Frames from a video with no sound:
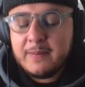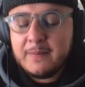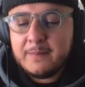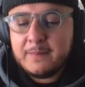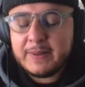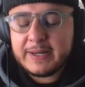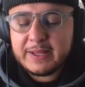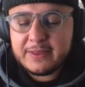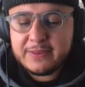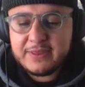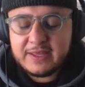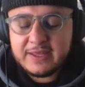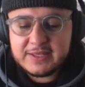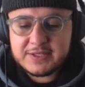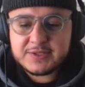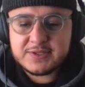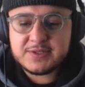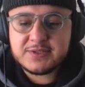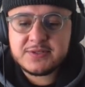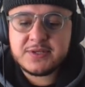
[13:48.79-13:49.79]
But I think
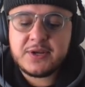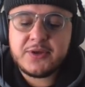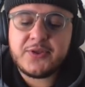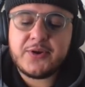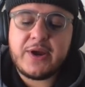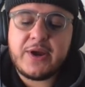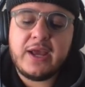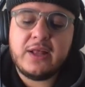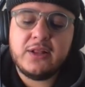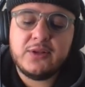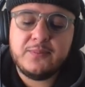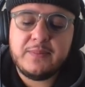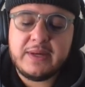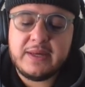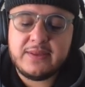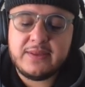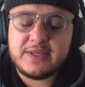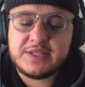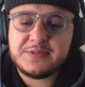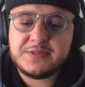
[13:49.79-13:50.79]
this is another
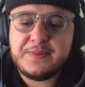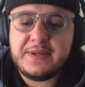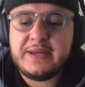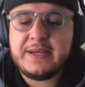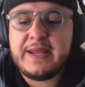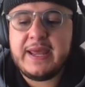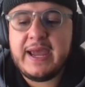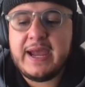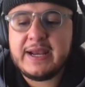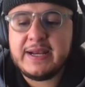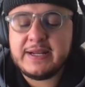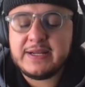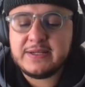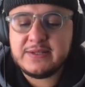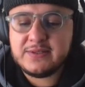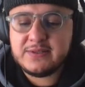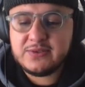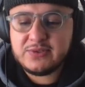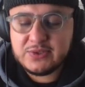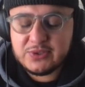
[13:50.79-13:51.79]
element that's being added
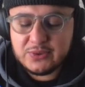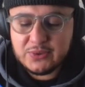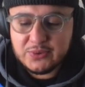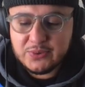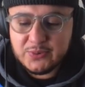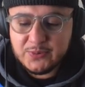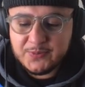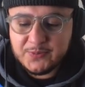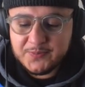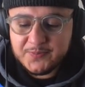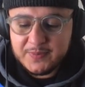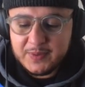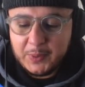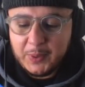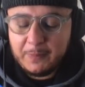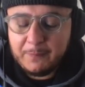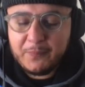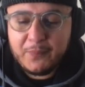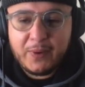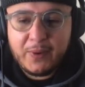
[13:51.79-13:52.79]
to a
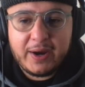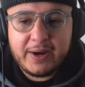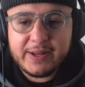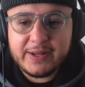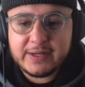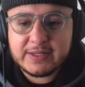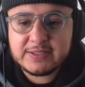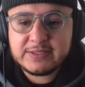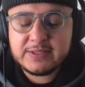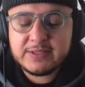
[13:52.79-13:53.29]
product.